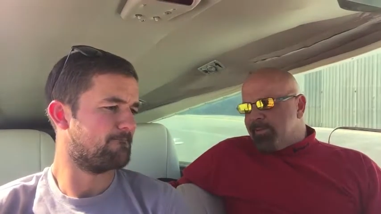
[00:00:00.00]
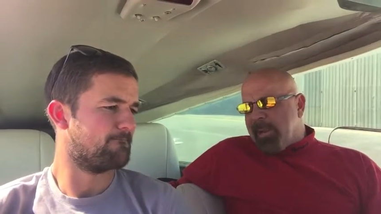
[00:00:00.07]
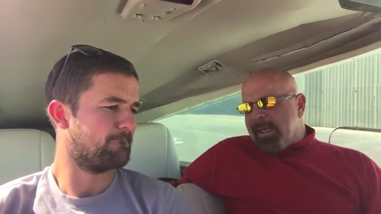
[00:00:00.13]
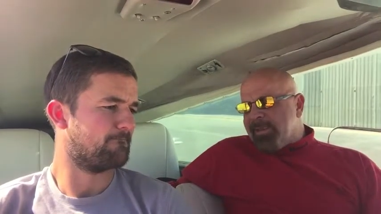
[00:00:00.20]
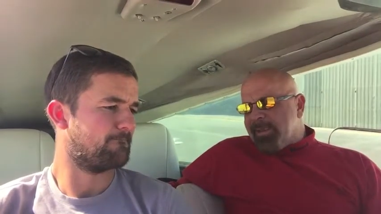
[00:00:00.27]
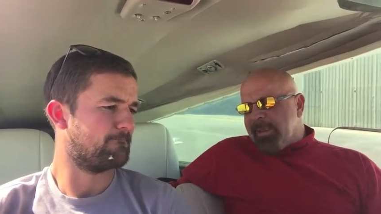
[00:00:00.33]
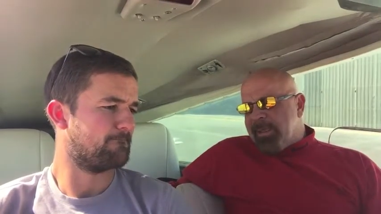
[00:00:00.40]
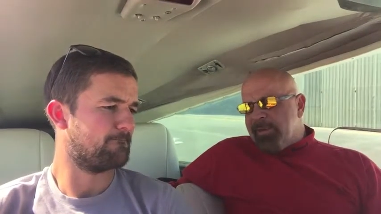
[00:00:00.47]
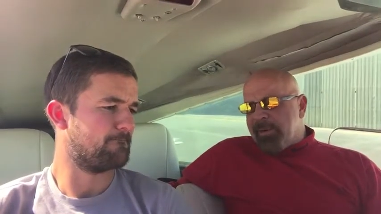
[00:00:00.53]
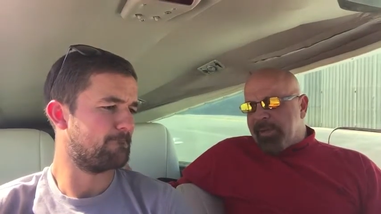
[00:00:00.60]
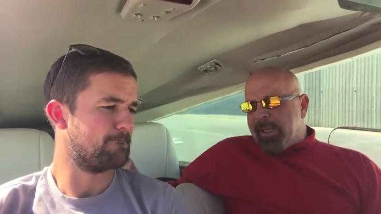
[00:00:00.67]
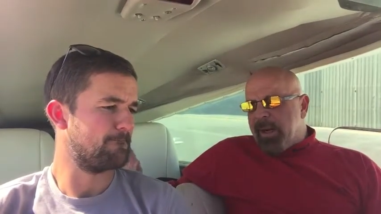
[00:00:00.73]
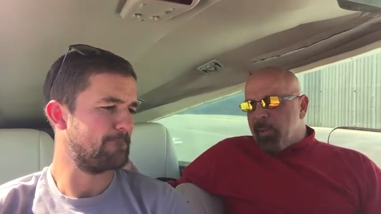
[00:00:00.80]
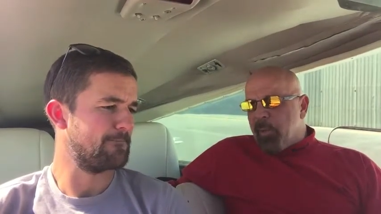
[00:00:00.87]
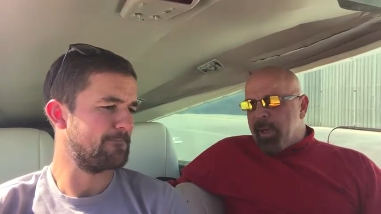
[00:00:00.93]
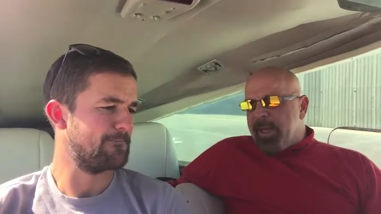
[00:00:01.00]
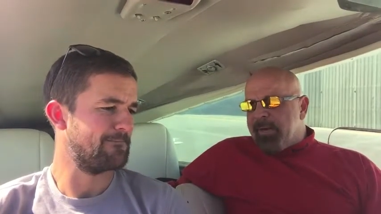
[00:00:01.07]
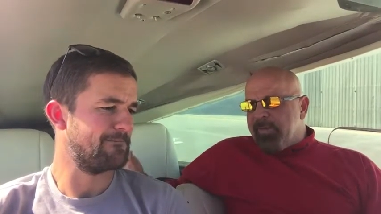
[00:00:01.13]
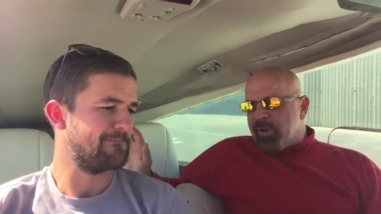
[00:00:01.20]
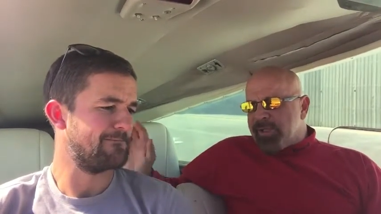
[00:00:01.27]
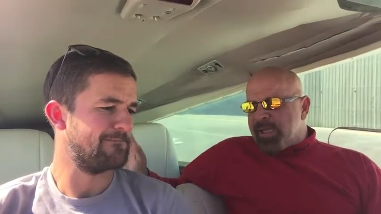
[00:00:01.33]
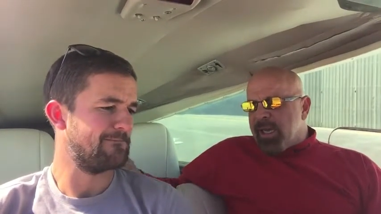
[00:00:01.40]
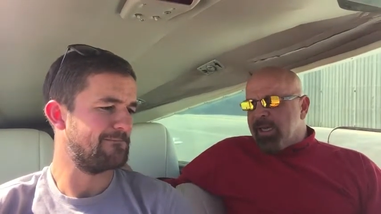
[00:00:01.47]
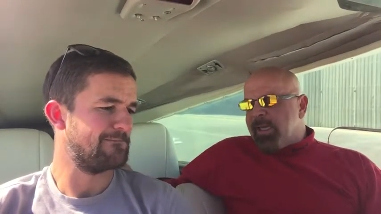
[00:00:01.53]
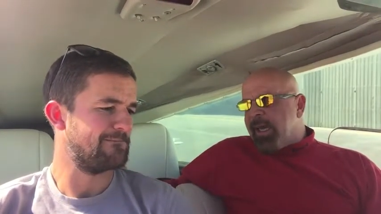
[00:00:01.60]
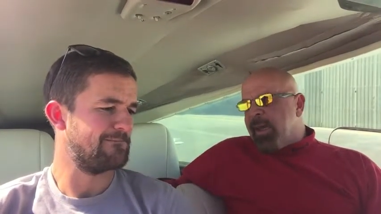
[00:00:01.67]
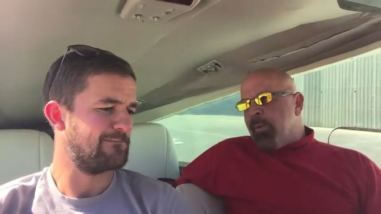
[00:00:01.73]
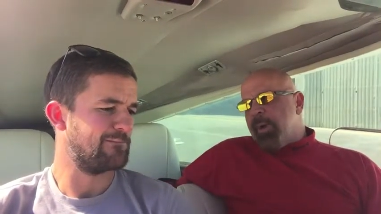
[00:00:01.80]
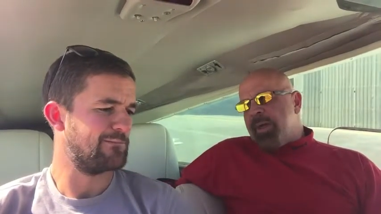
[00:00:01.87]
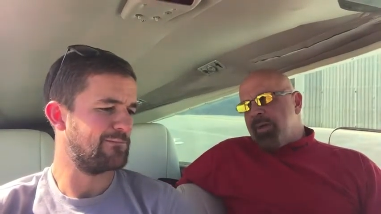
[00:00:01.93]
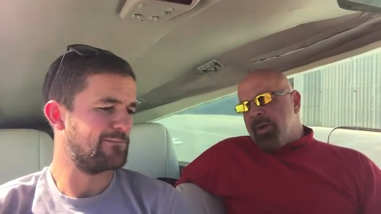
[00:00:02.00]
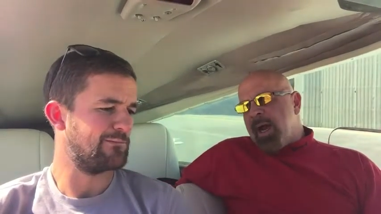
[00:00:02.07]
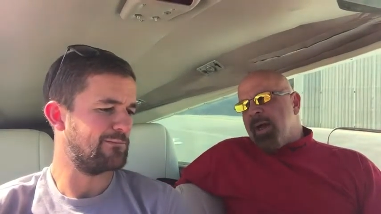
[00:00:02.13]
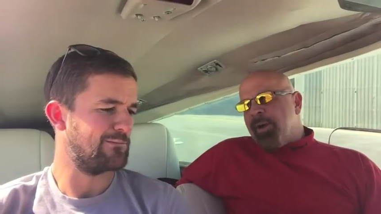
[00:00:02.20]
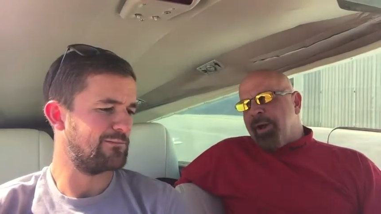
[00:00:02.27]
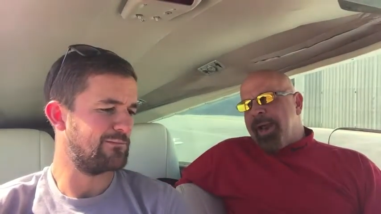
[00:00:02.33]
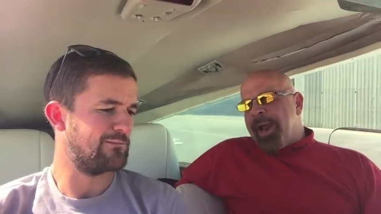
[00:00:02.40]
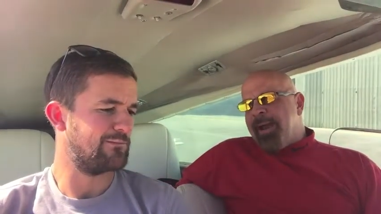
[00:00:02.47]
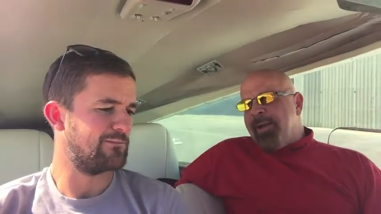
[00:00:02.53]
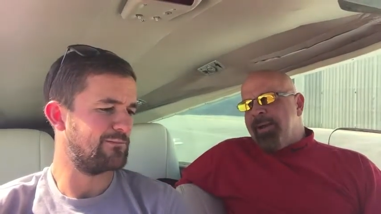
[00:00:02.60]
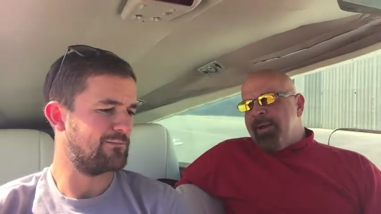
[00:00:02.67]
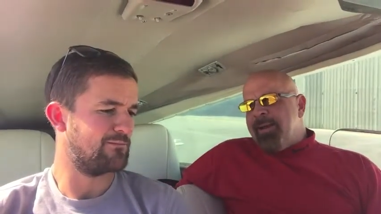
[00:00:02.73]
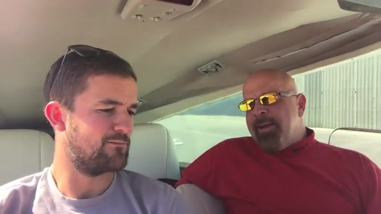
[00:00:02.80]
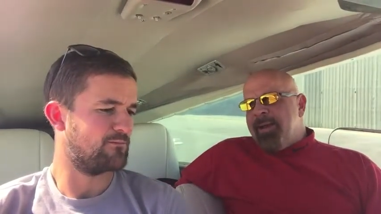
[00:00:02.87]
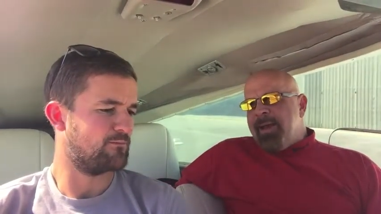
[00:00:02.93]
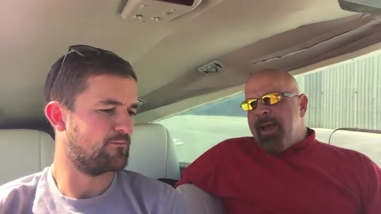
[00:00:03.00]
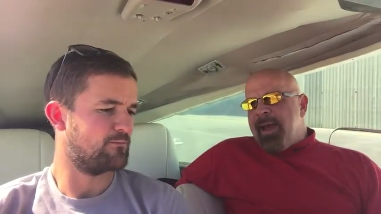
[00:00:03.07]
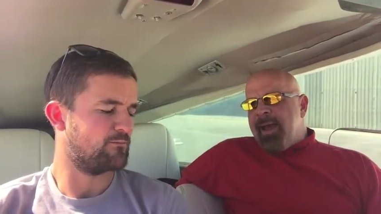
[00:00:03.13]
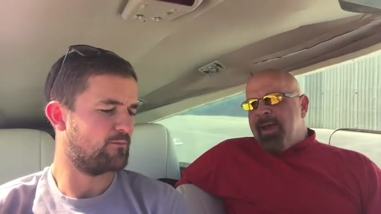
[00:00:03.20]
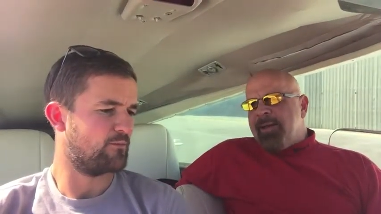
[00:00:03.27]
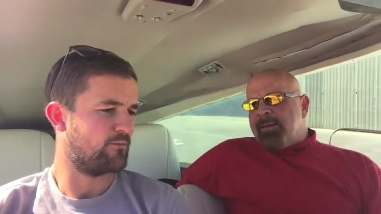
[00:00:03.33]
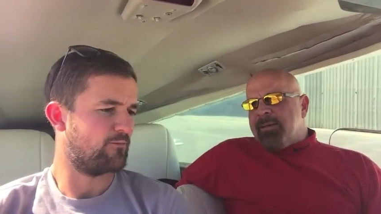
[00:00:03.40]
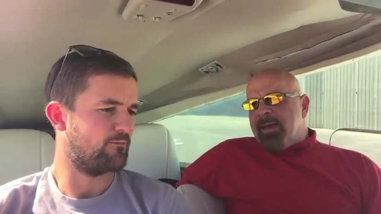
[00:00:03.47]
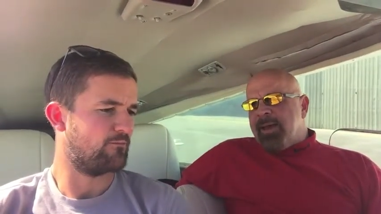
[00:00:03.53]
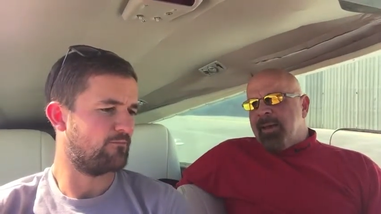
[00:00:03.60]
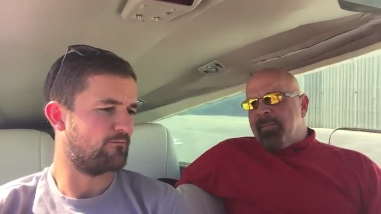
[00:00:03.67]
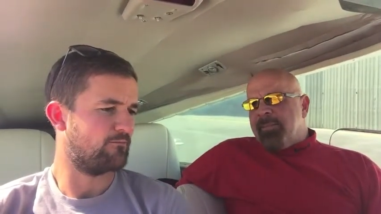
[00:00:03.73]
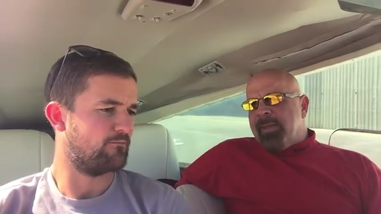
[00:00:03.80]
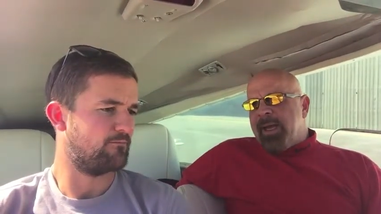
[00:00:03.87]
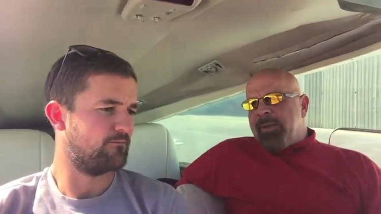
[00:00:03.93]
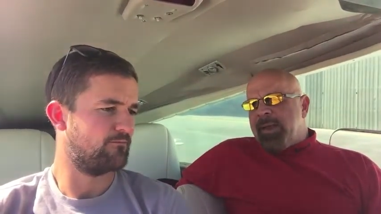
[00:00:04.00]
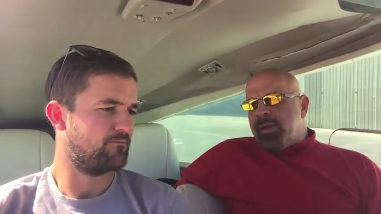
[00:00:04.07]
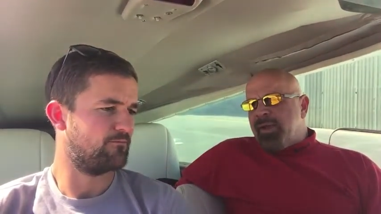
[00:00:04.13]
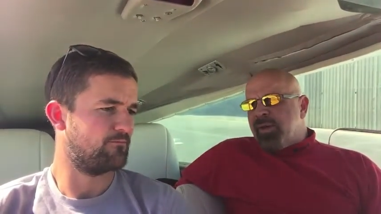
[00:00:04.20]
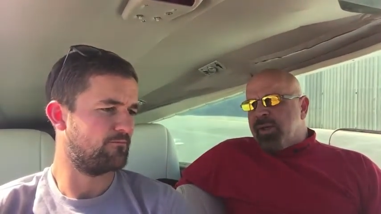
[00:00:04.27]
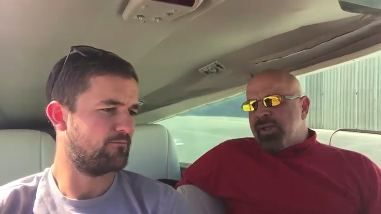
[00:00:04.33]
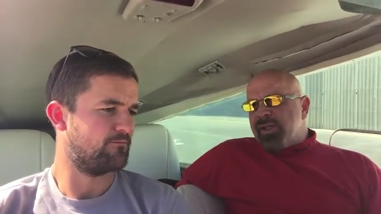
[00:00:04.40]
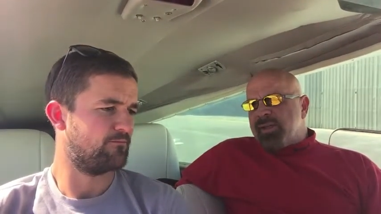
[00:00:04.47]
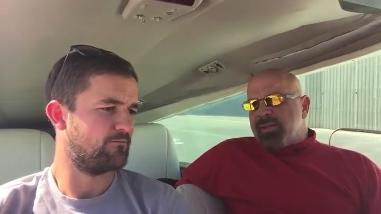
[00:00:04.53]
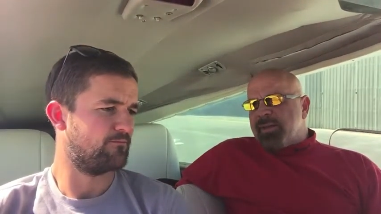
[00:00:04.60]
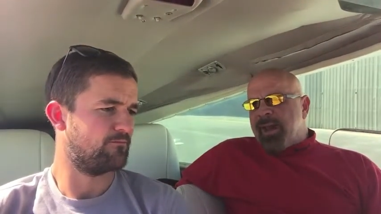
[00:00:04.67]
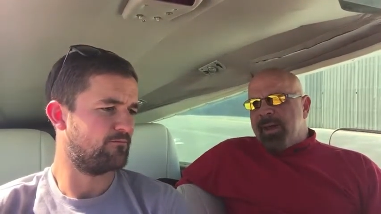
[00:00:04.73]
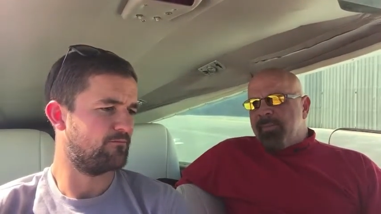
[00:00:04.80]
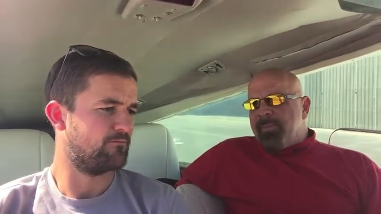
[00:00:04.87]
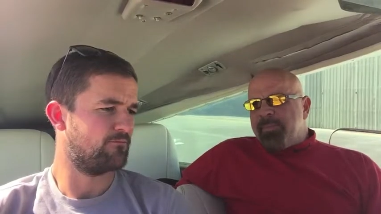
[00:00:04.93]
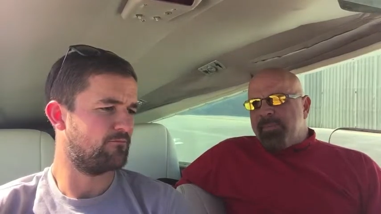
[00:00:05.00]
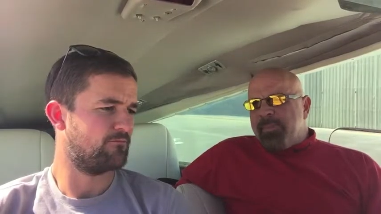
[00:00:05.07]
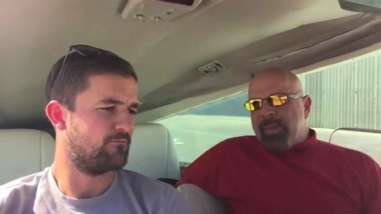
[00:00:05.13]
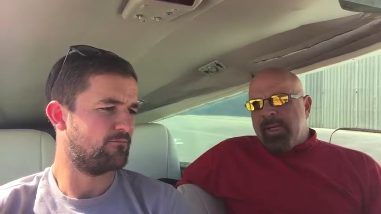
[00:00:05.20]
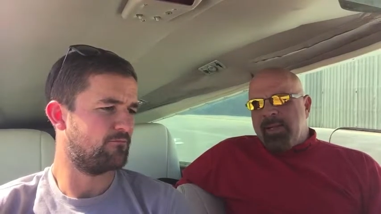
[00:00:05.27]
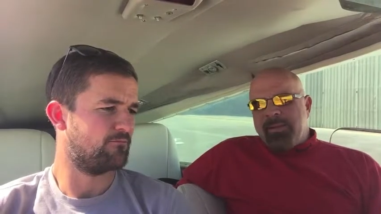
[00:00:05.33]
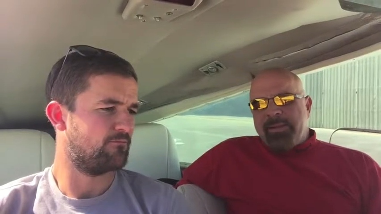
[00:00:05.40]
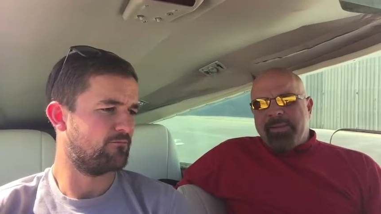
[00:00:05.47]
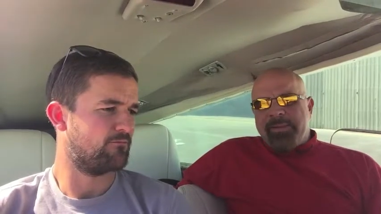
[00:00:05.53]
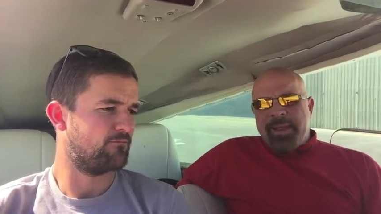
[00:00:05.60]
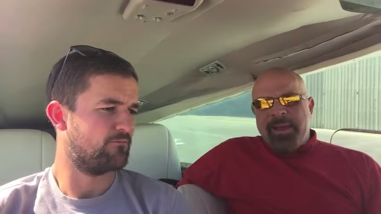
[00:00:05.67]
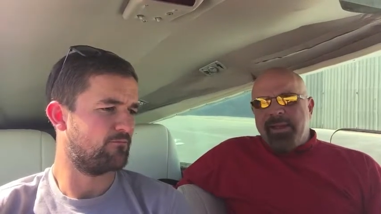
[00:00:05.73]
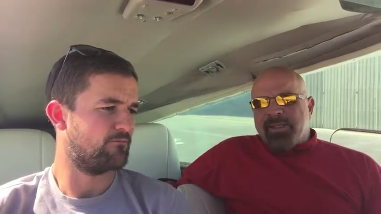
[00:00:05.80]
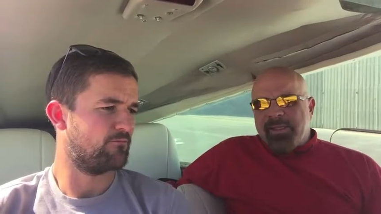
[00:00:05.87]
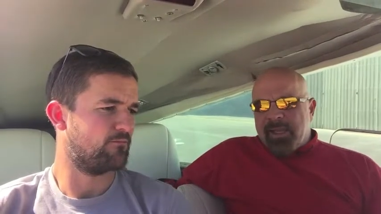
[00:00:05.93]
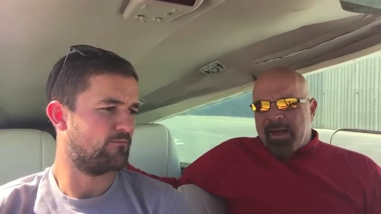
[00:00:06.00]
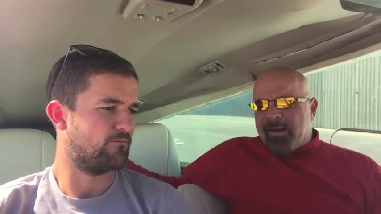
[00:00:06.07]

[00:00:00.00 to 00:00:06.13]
Speaker 1: basically either get rid of or delegate what you're not good at. And um, and then you can just kind of it, eh, then it's